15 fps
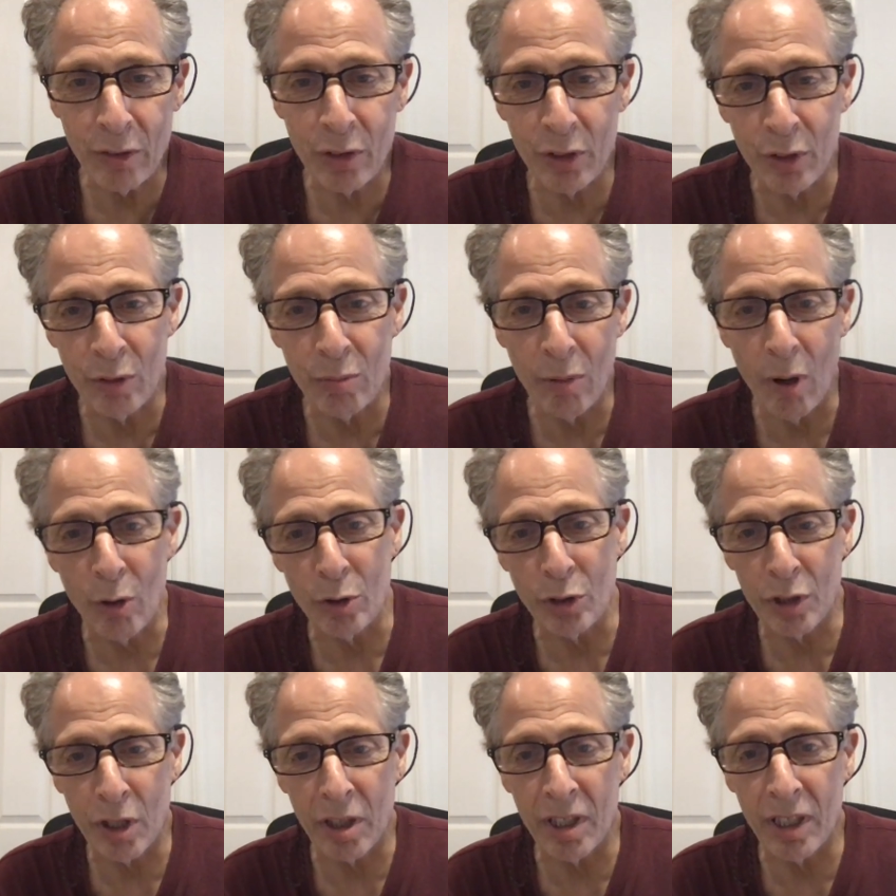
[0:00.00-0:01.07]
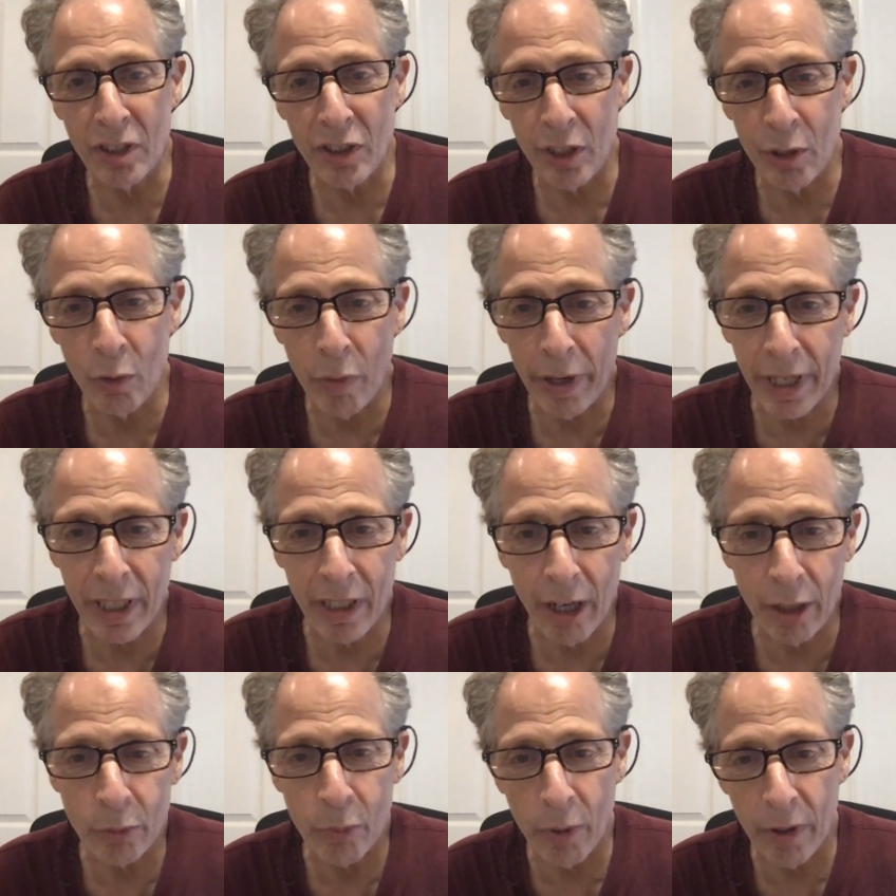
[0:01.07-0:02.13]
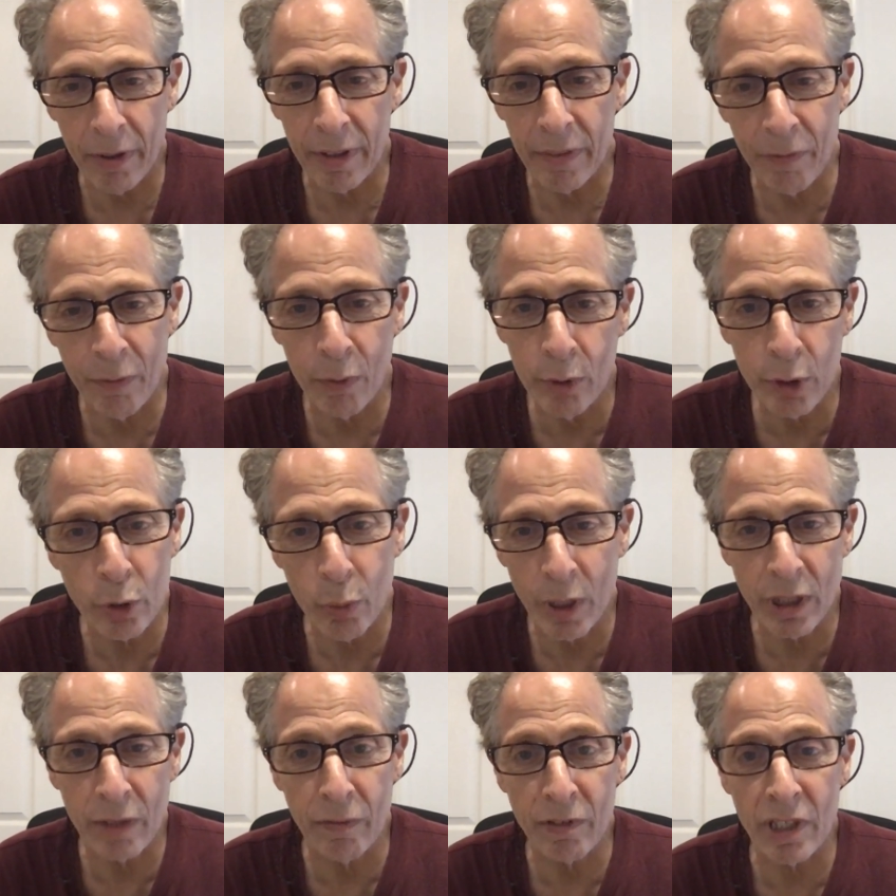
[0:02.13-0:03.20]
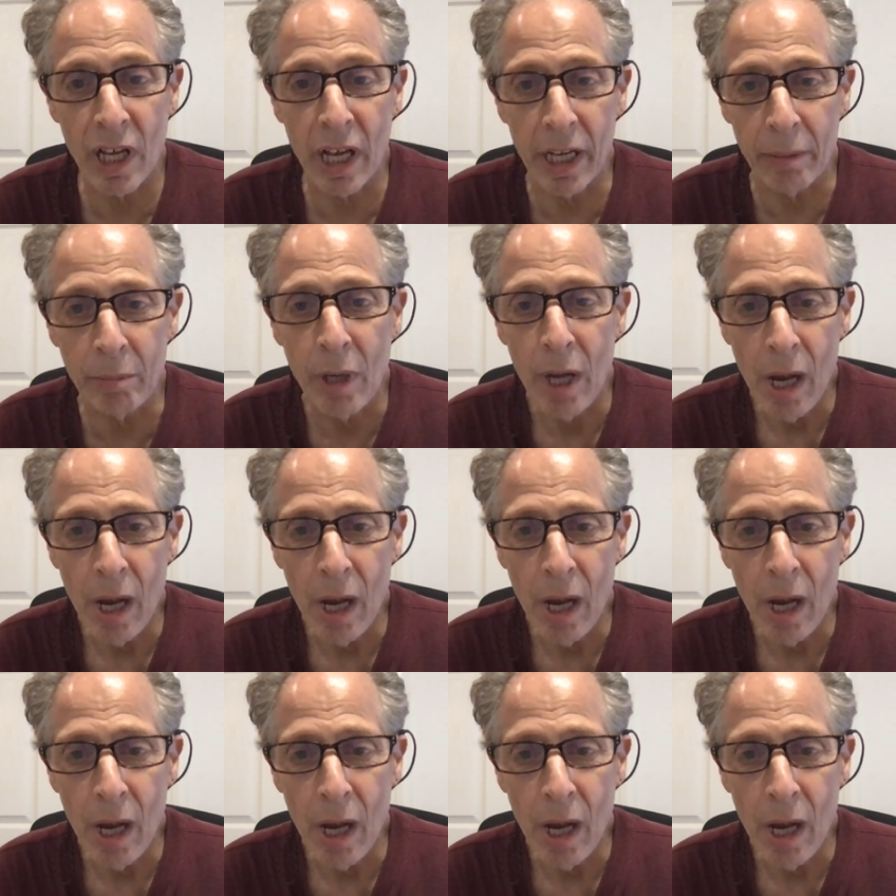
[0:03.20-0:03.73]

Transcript: to you most, the things that you recognized were a foolish waste of time,